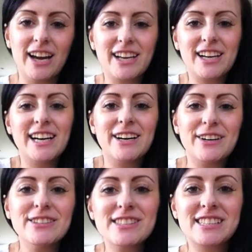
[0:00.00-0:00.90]
Hi
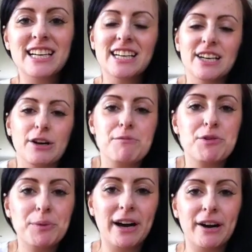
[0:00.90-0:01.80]
girls, hope
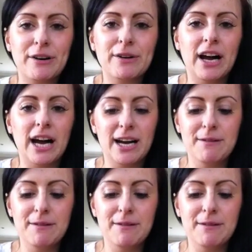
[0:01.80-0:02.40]
you're well.